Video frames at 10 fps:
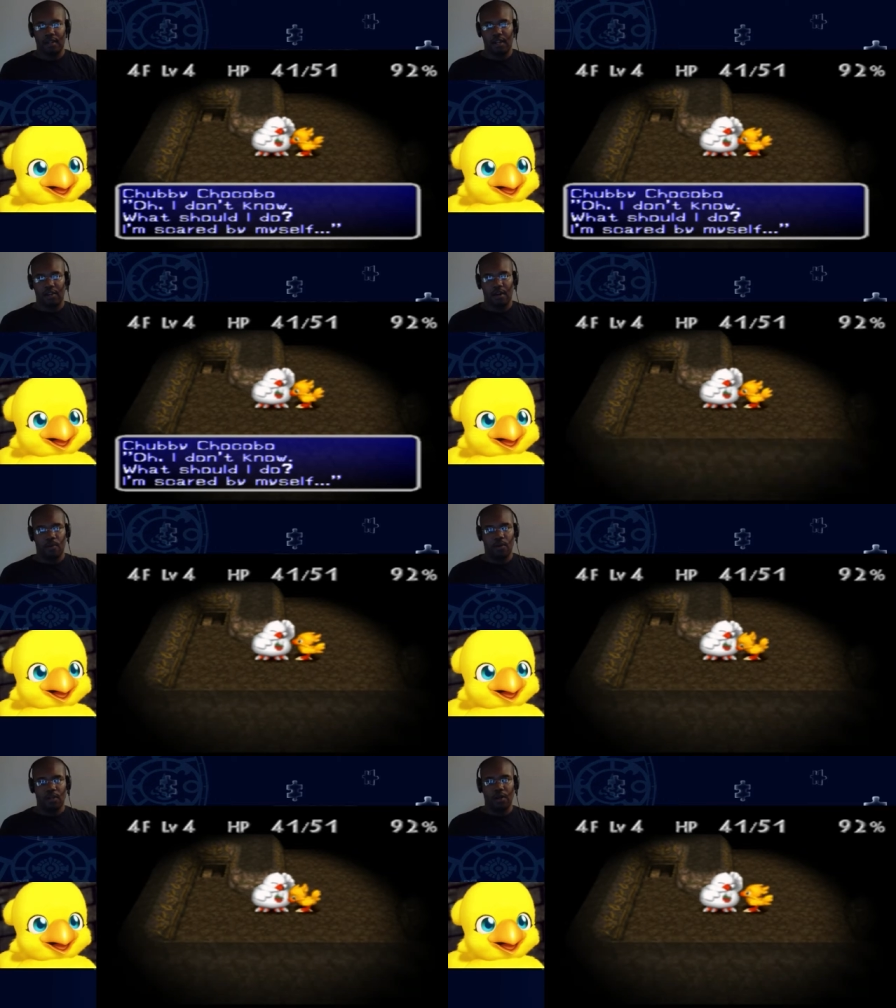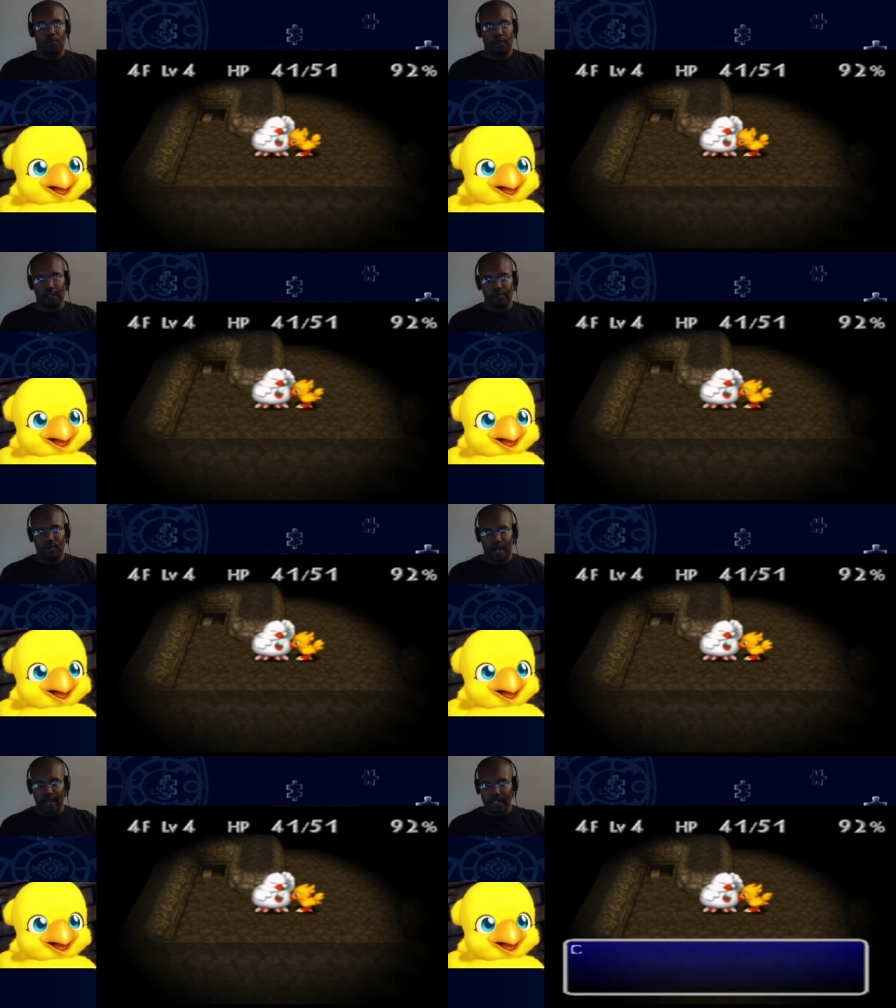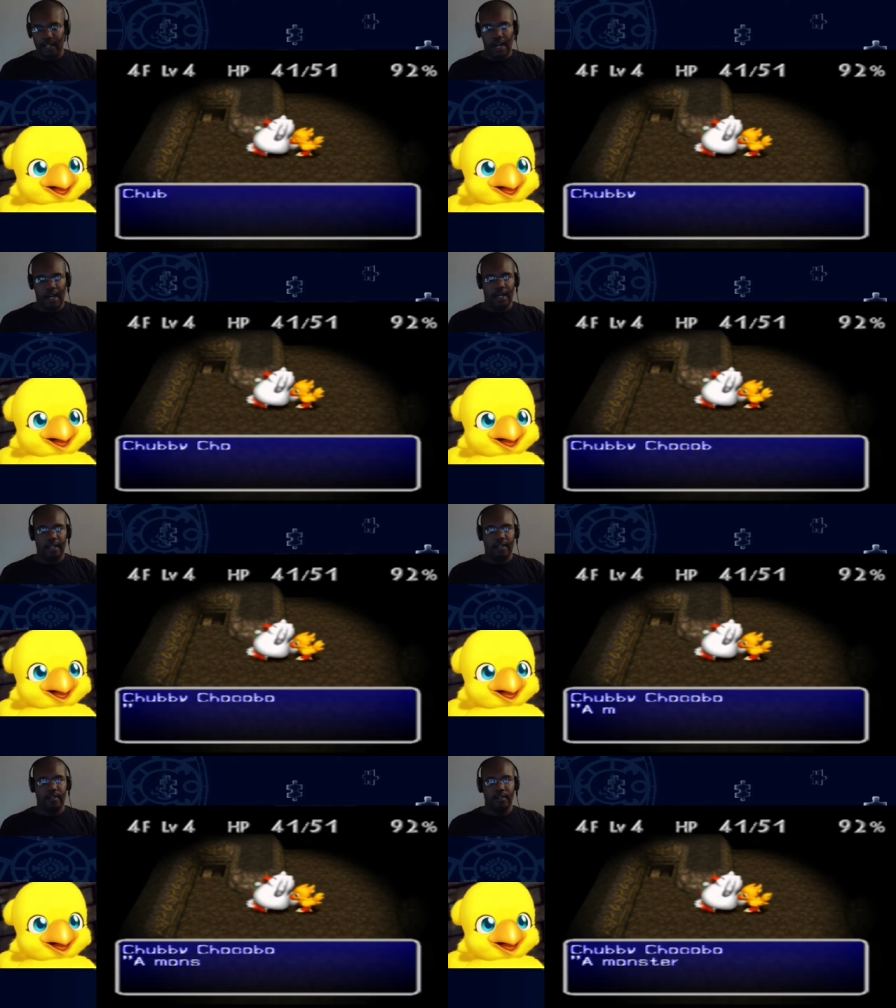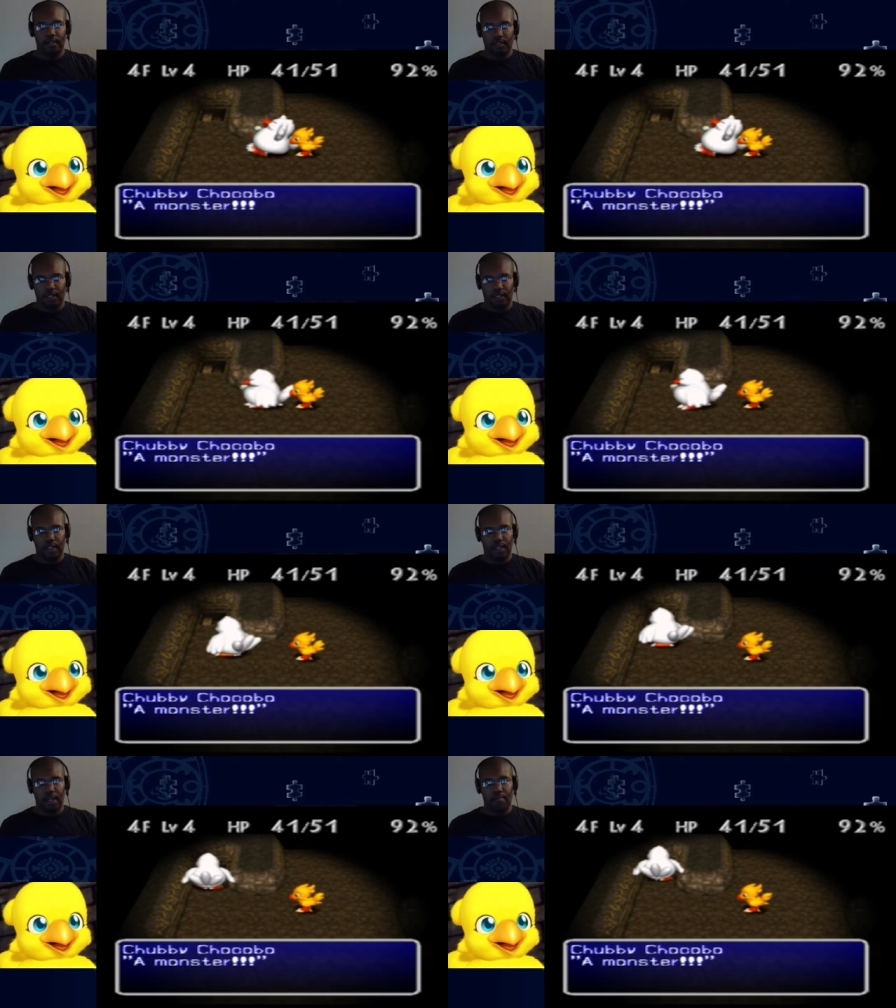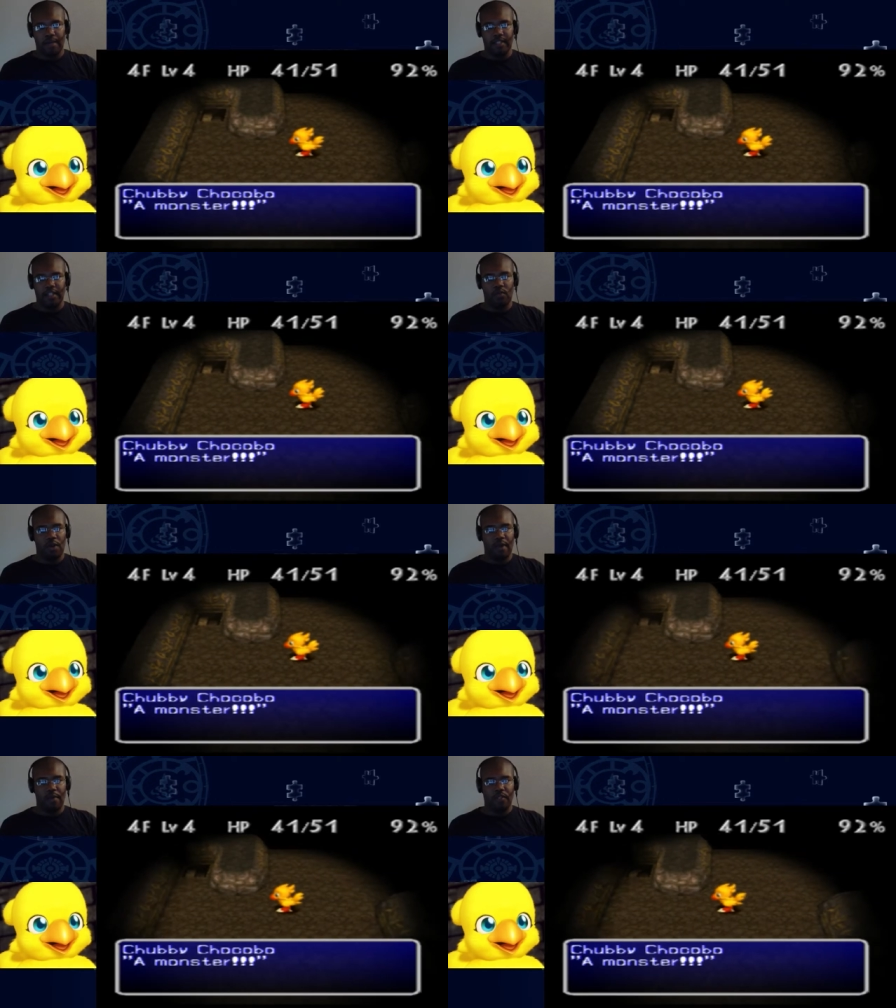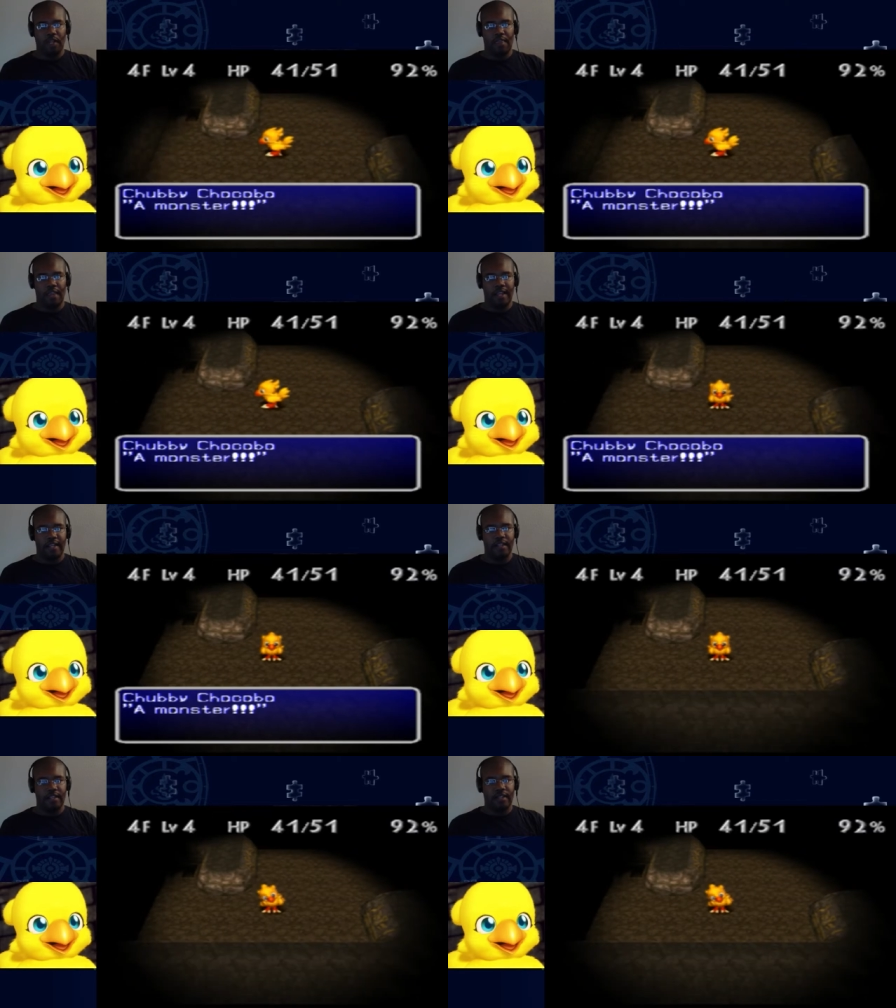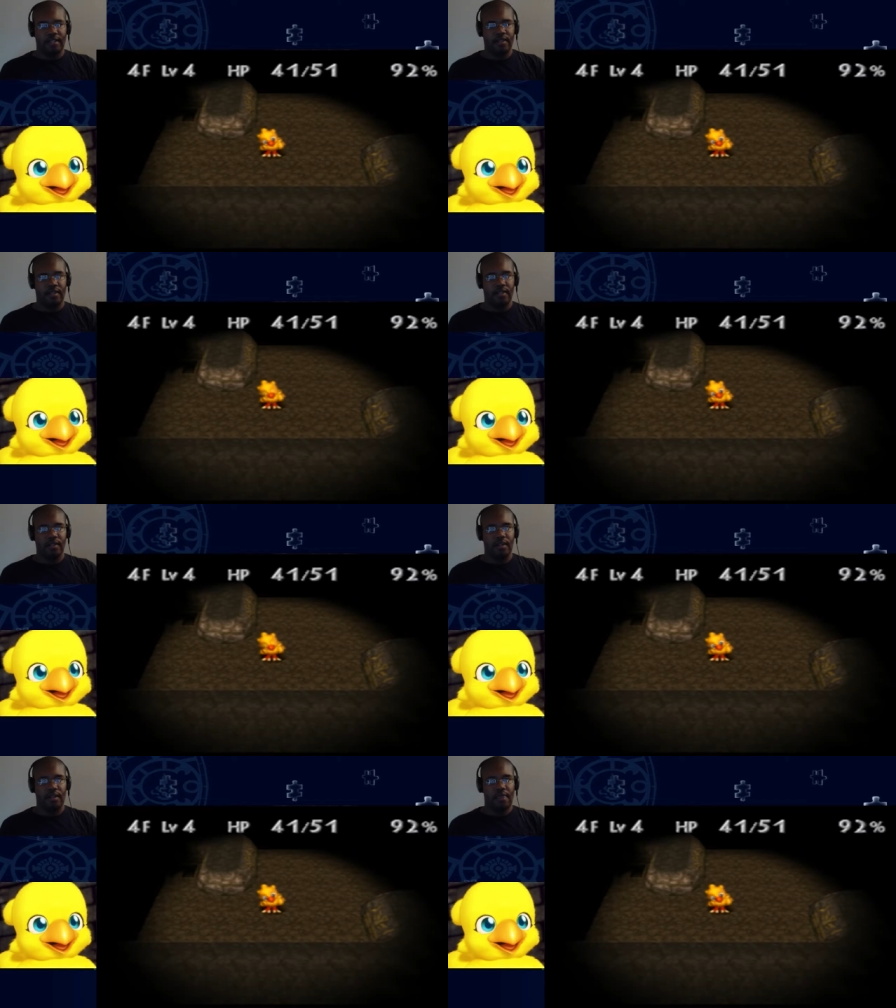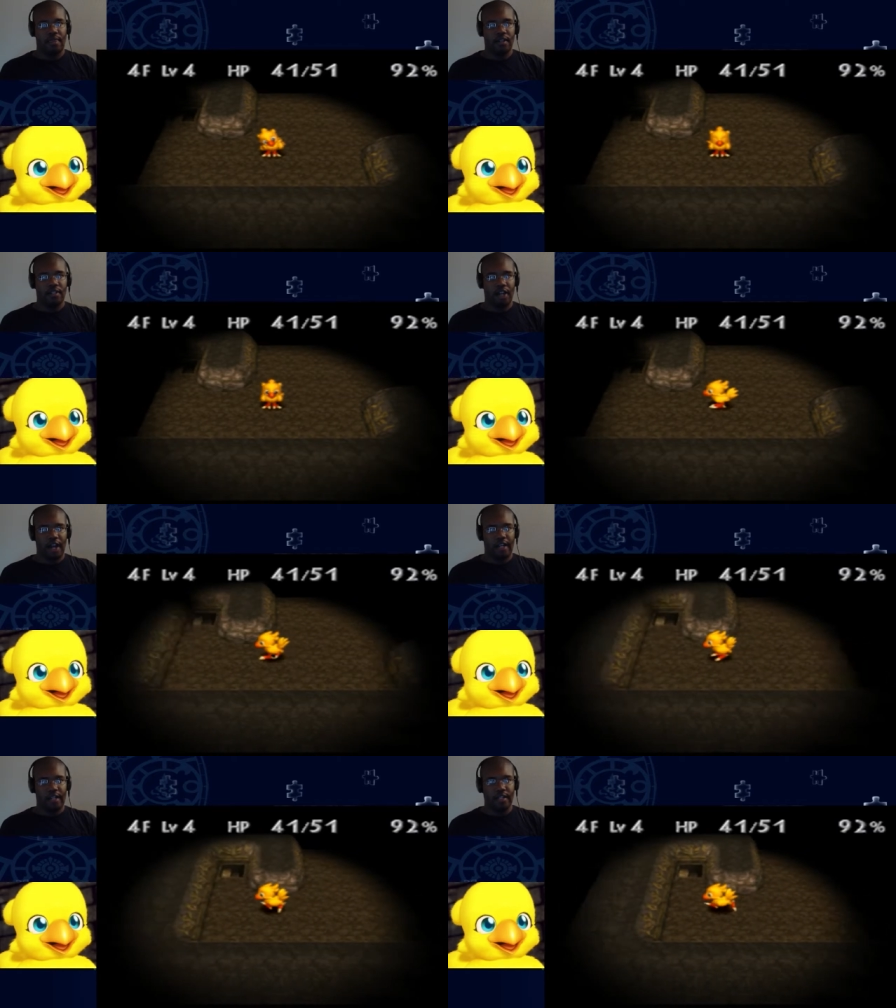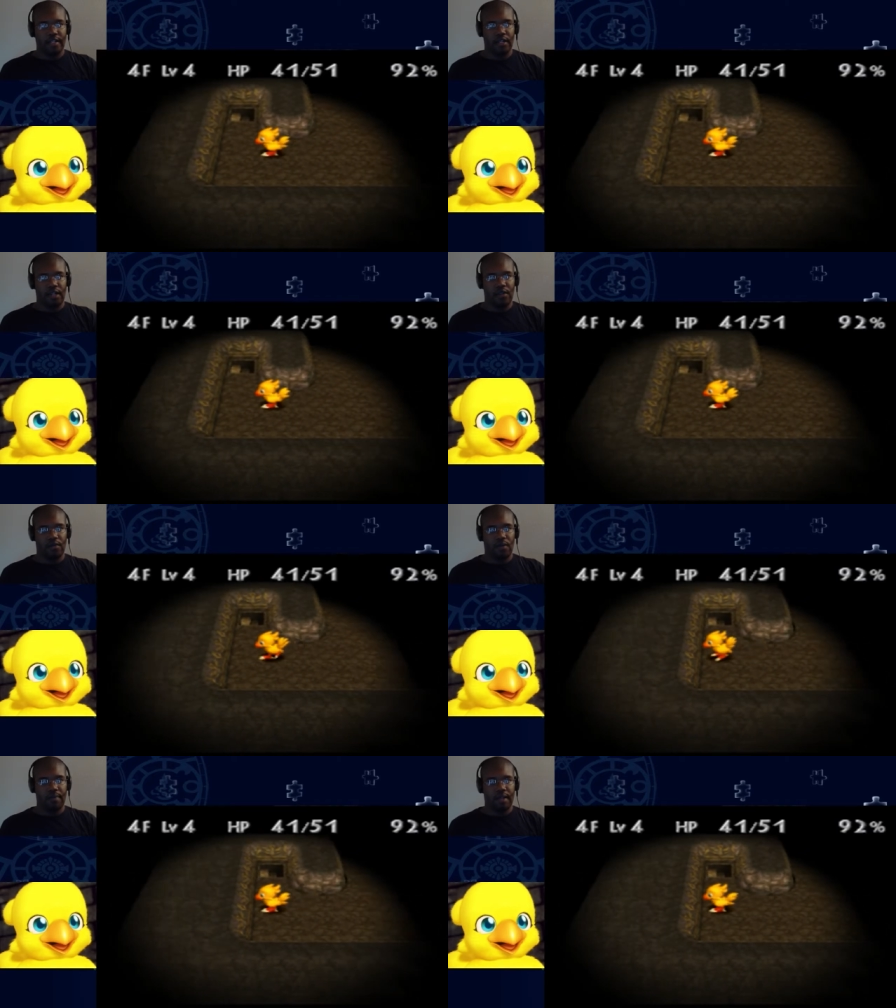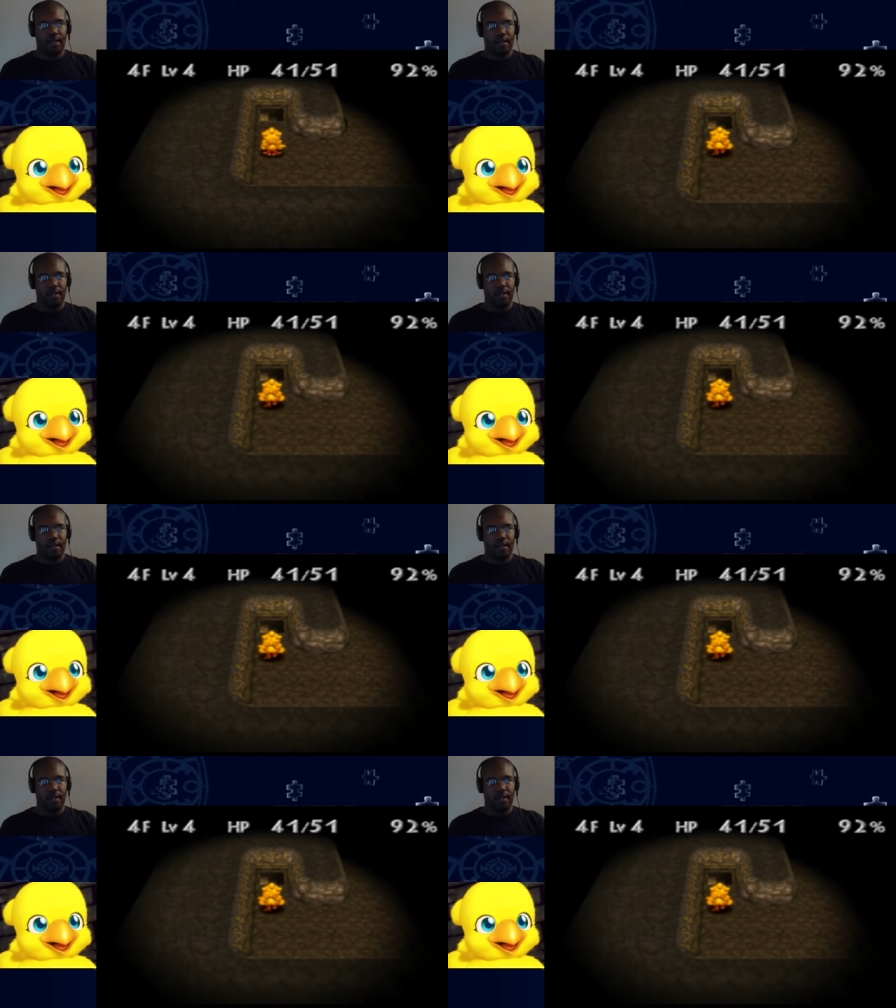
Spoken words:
I'm going to go for level 99, get the best equipment, which I think is the Titan equipment.